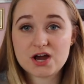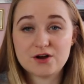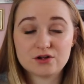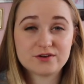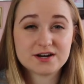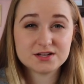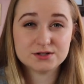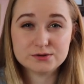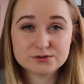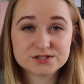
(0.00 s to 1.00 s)
I already
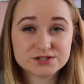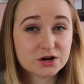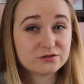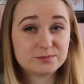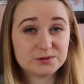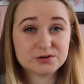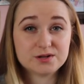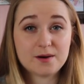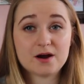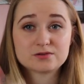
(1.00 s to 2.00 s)
use the Dove
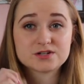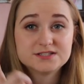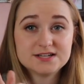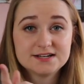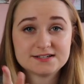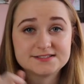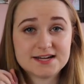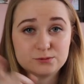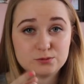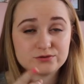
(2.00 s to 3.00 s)
Beauty Bar, which I 10 out of
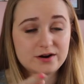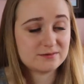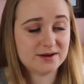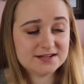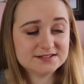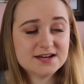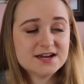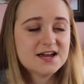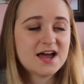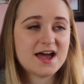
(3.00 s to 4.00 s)
10 would recommend.
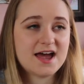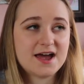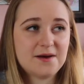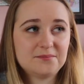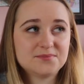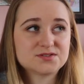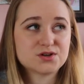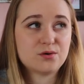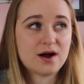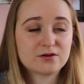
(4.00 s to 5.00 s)

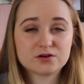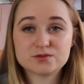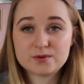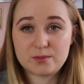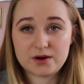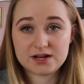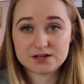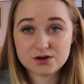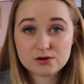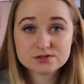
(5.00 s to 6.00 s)
So I'm going to be
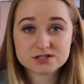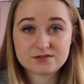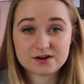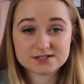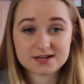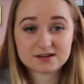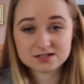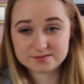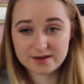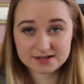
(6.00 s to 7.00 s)
bringing those as far as like
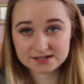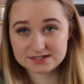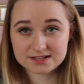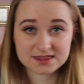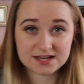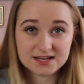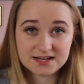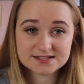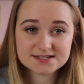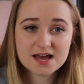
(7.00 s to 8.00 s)
cosmetic
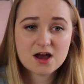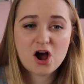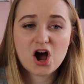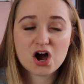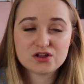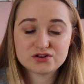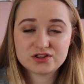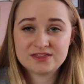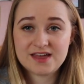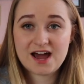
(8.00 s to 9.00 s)
things. Other
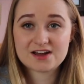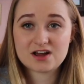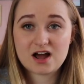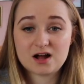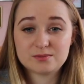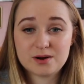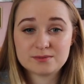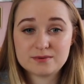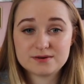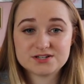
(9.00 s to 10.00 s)
than that, I'll
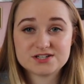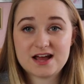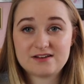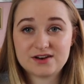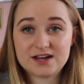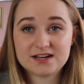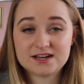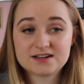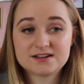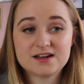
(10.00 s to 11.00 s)
probably just have
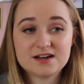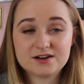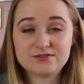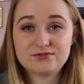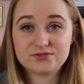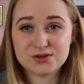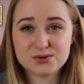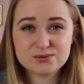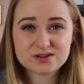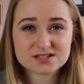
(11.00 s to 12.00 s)
like a
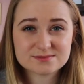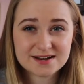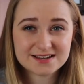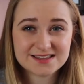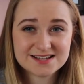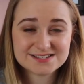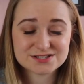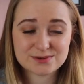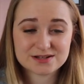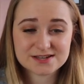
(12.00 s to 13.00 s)
few cosmetic things,
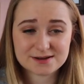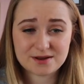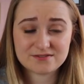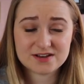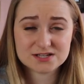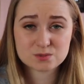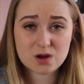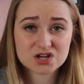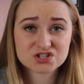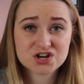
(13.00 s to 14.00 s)
as well as like my face
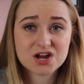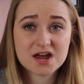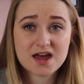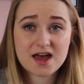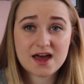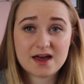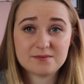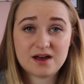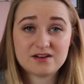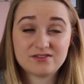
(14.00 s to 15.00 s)
wash.
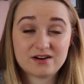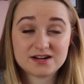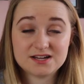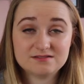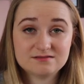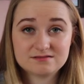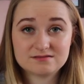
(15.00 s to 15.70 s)
I have very